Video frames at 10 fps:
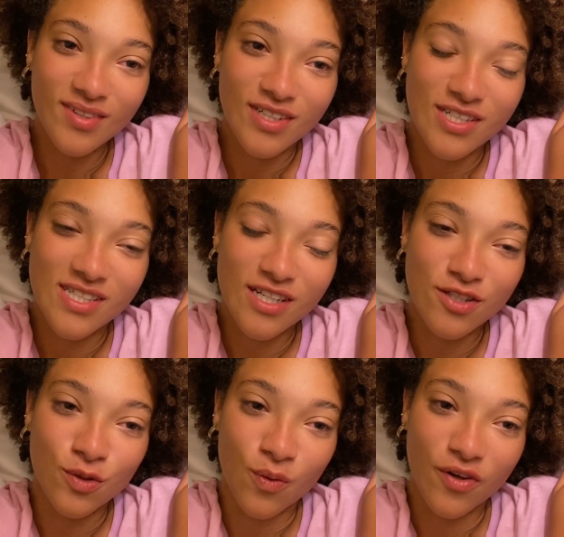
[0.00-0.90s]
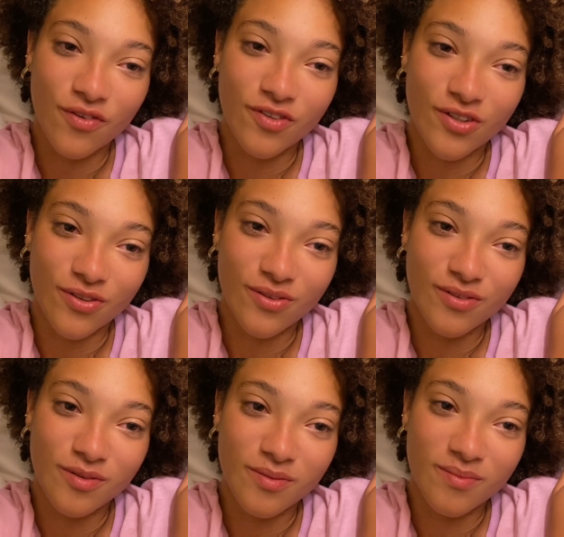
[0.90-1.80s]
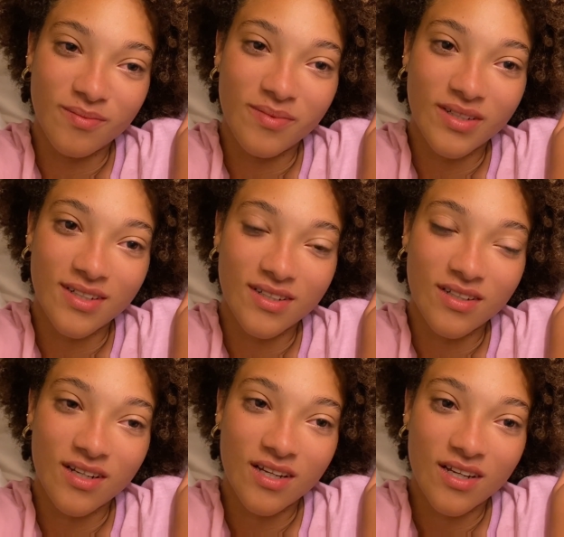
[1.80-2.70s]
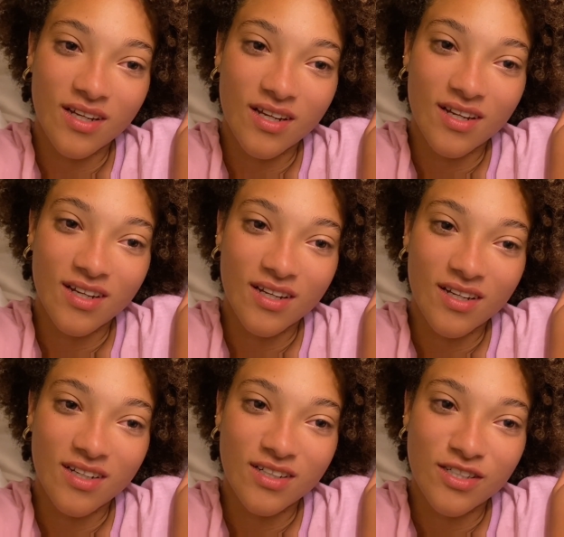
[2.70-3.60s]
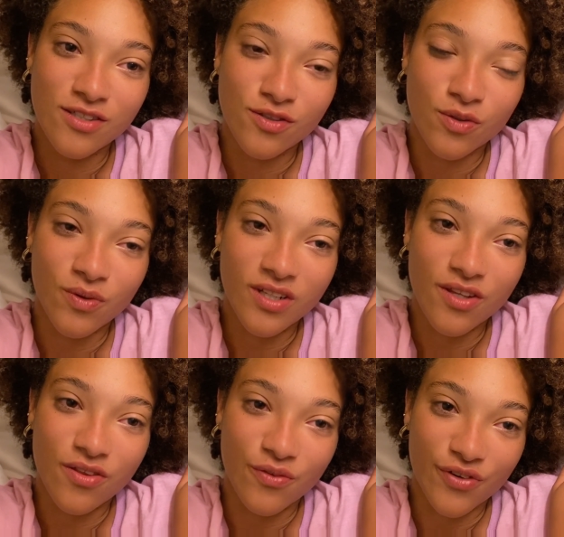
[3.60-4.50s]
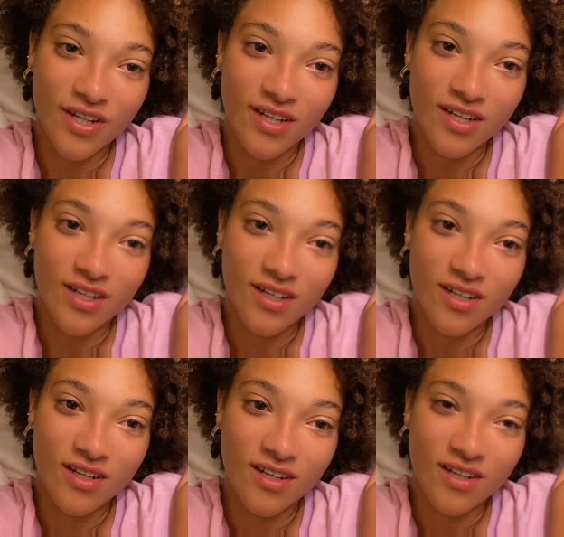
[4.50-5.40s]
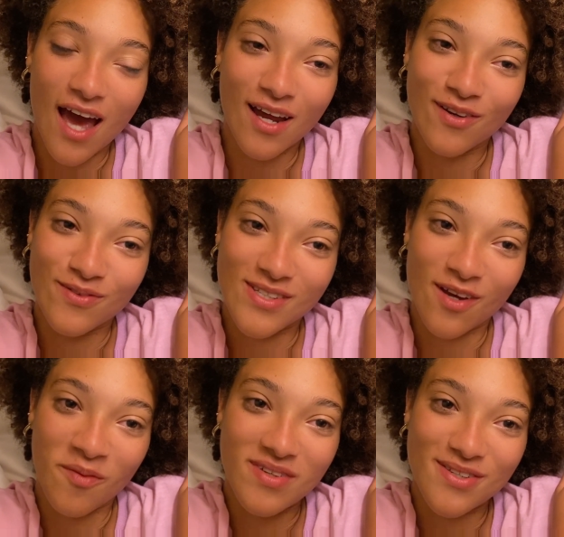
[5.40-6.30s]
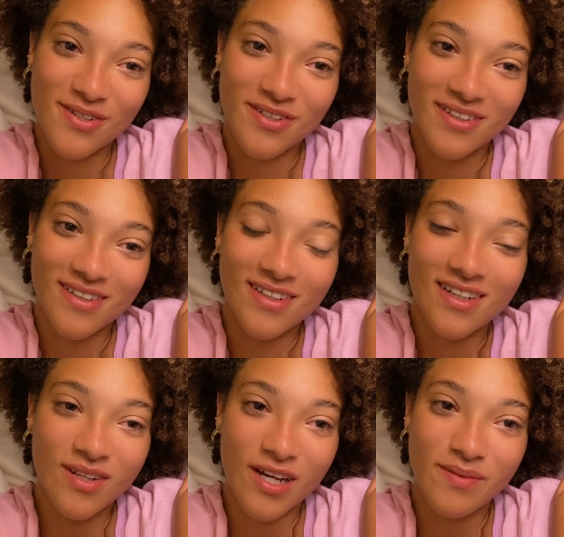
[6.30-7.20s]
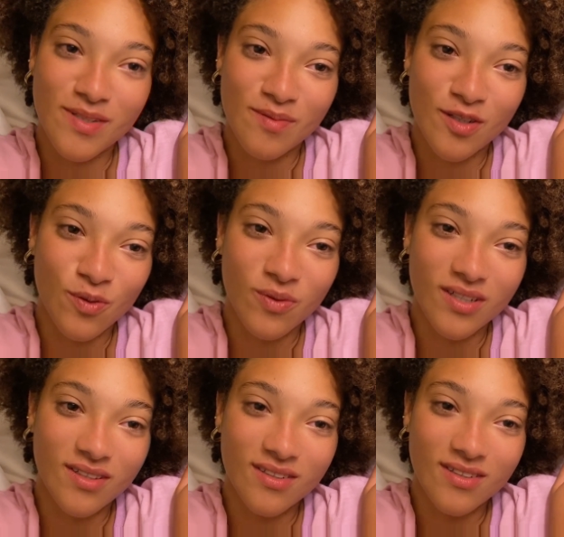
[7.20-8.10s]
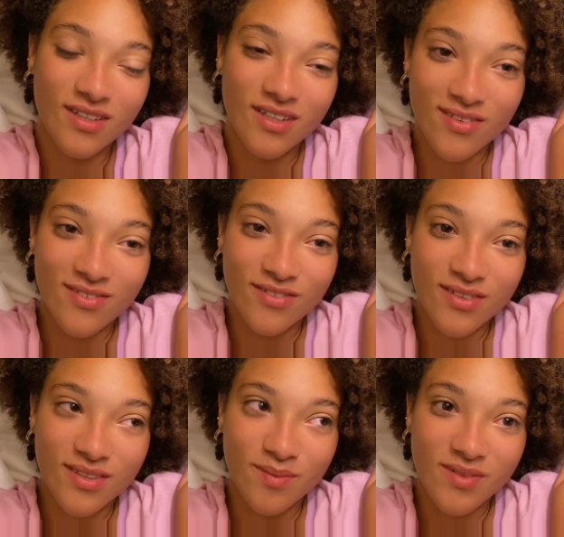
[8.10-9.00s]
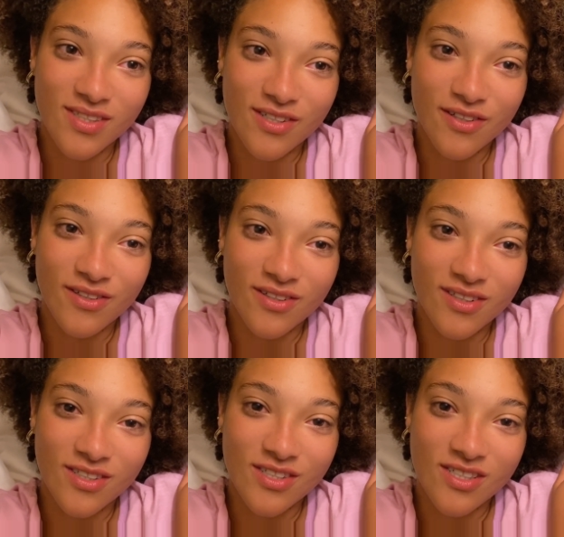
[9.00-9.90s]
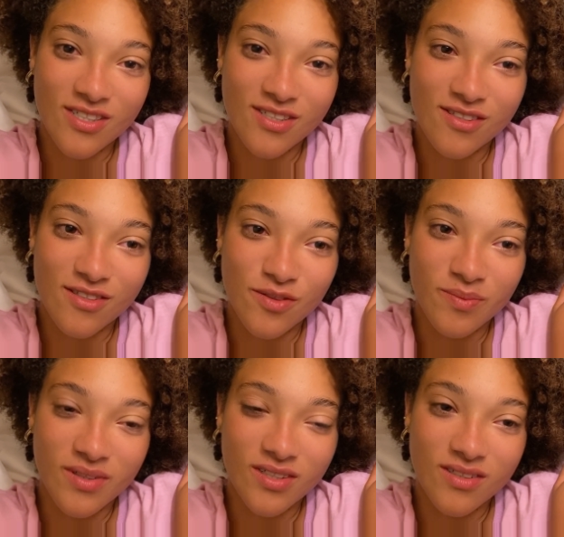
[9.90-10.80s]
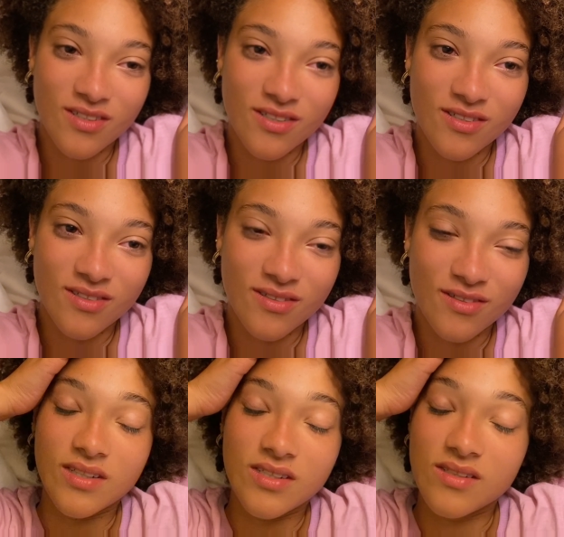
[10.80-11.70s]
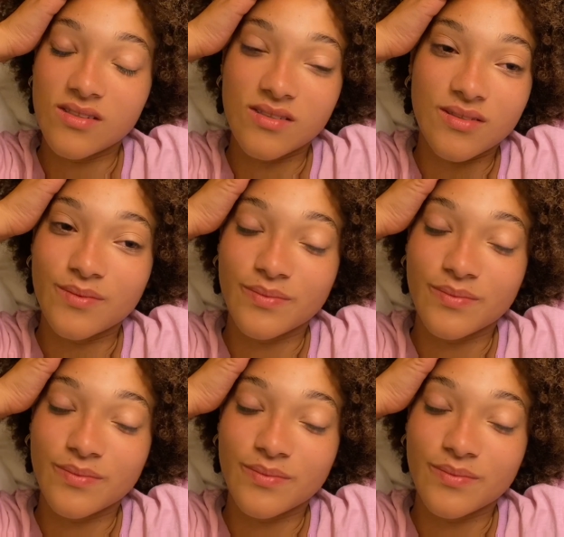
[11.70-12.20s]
She's like a 12-year-old, but she's 23. I don't say I'll miss her. Like, I miss my twin. I really miss her because she's just too much. I just...